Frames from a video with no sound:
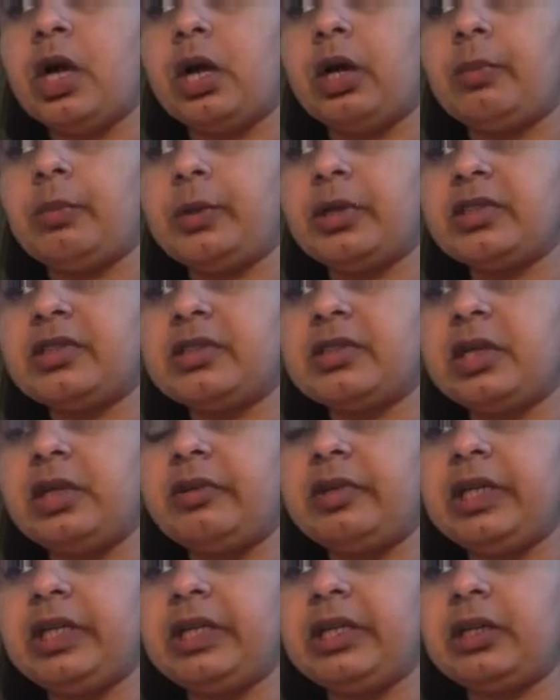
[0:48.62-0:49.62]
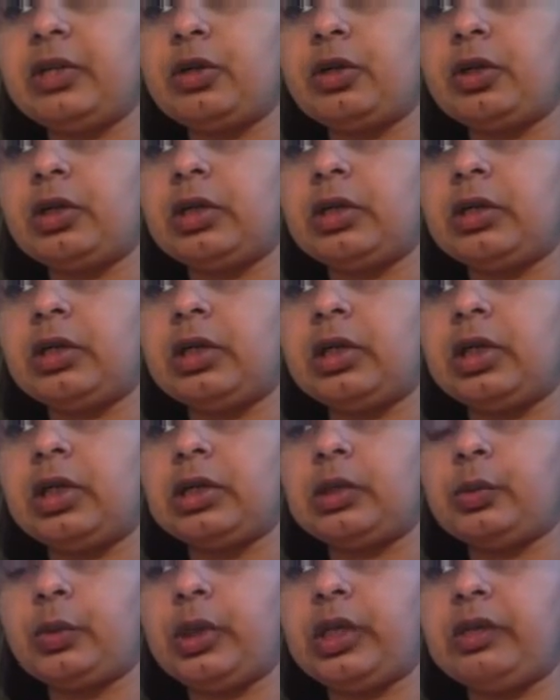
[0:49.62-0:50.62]
A personal reading or
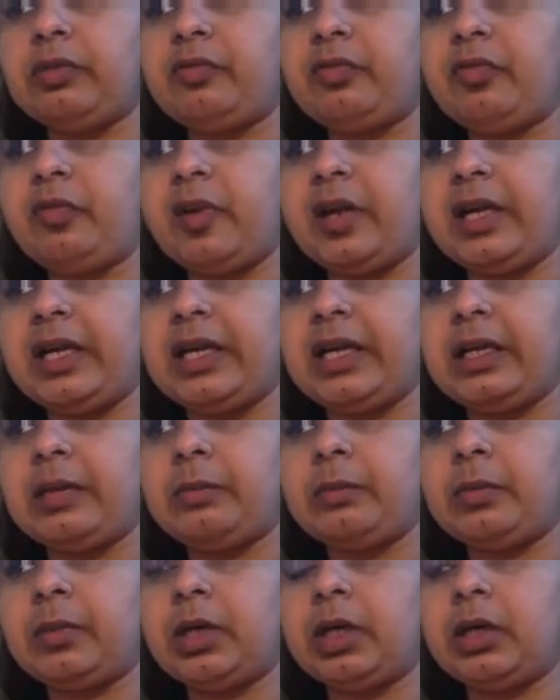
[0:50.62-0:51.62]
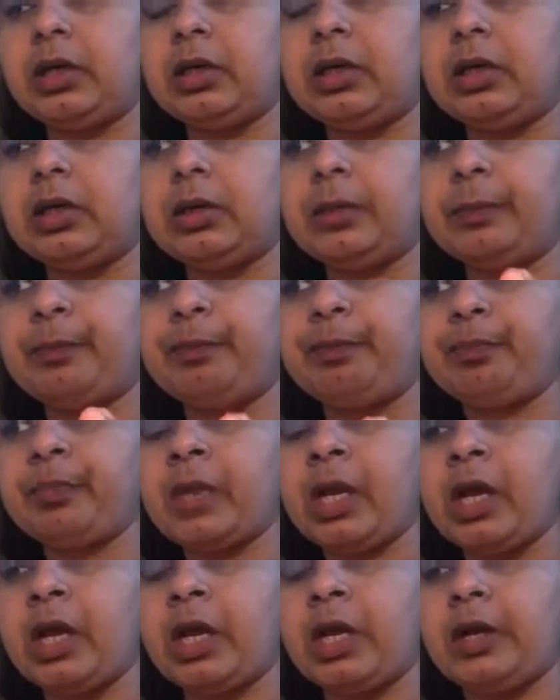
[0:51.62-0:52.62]
a twin flame
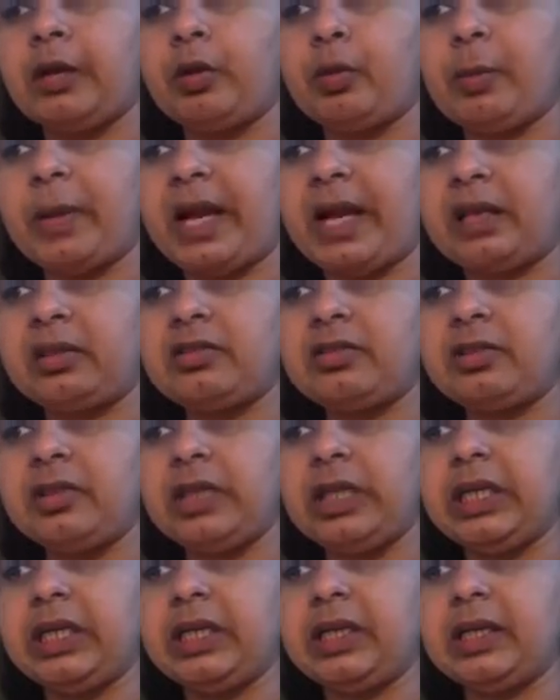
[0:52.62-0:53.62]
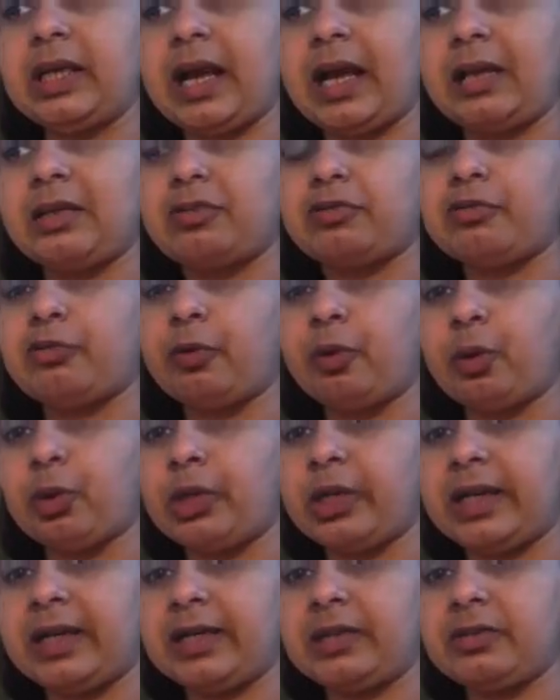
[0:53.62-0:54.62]
romance reading has 4
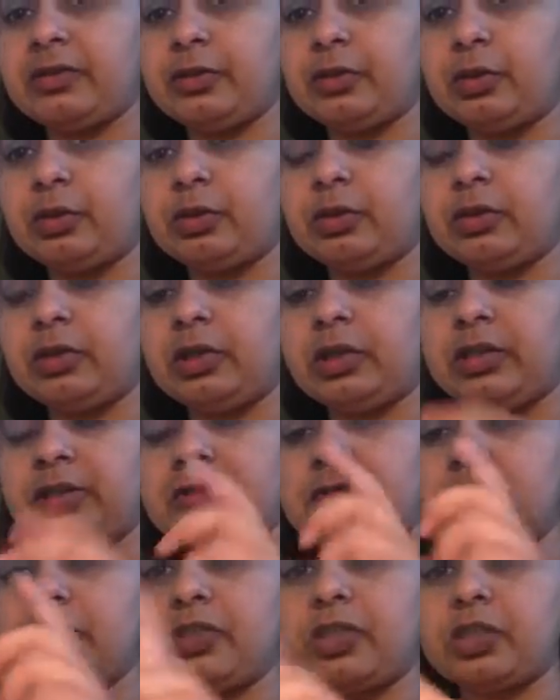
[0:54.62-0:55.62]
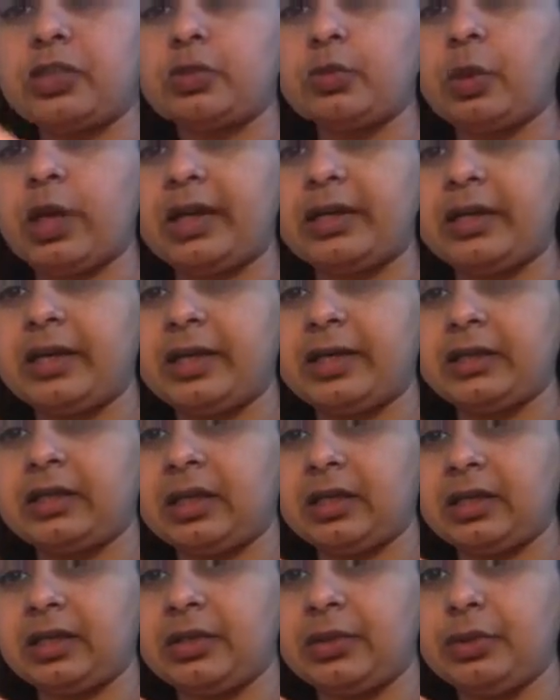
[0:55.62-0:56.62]
decks. This is just one deck
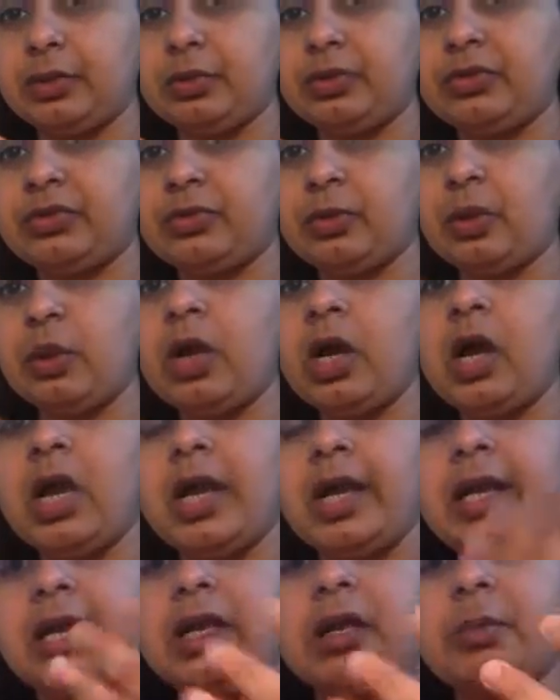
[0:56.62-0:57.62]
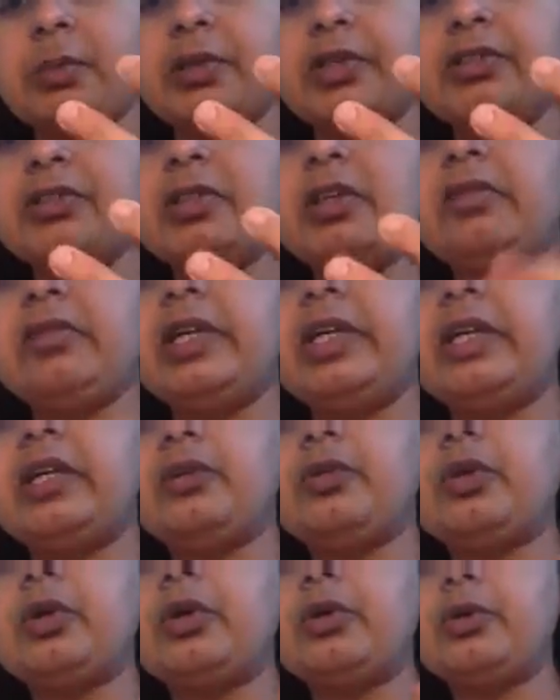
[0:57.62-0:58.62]
that I use. So in a personal
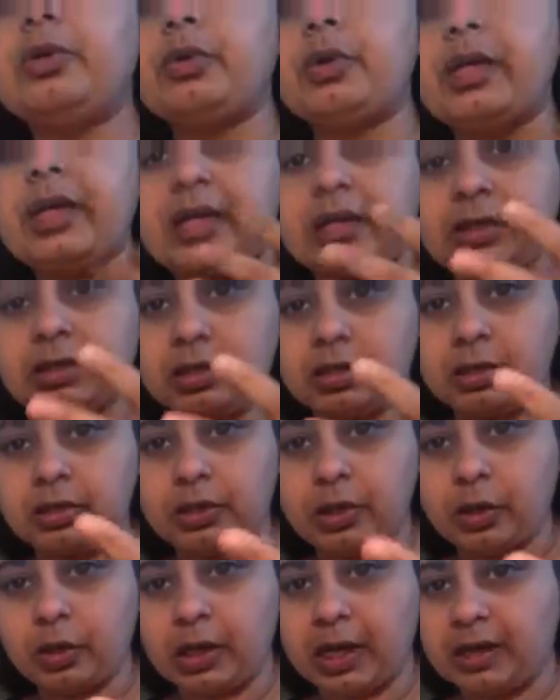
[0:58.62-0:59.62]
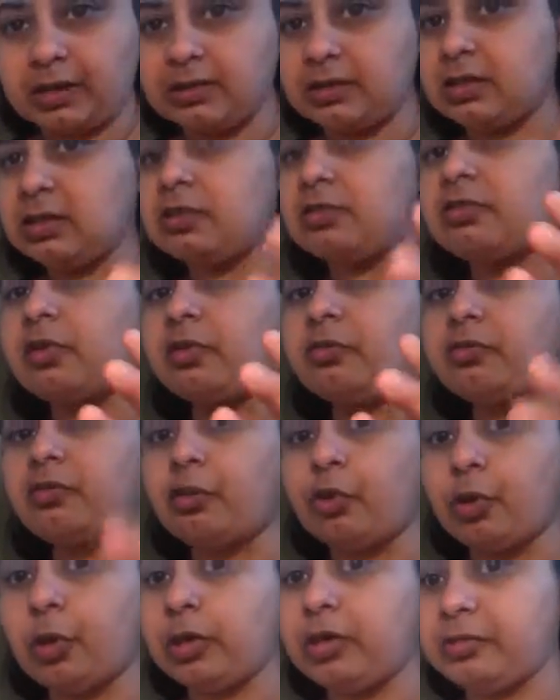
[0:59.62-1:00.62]
reading, you're going to get your answers from
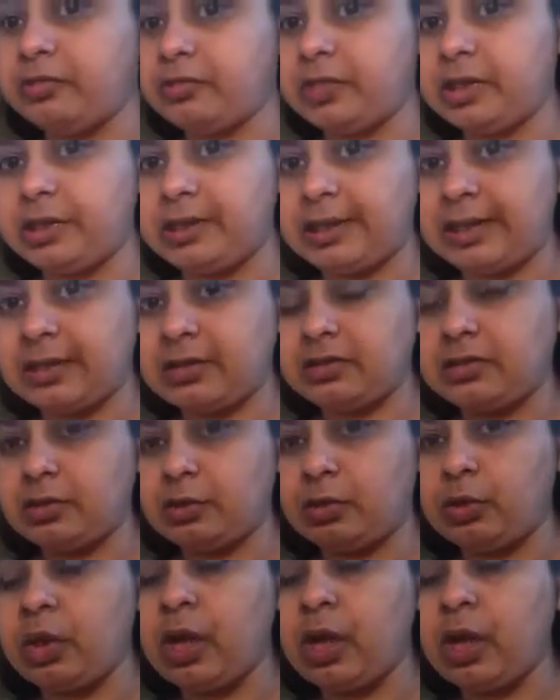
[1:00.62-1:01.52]
4 different decks.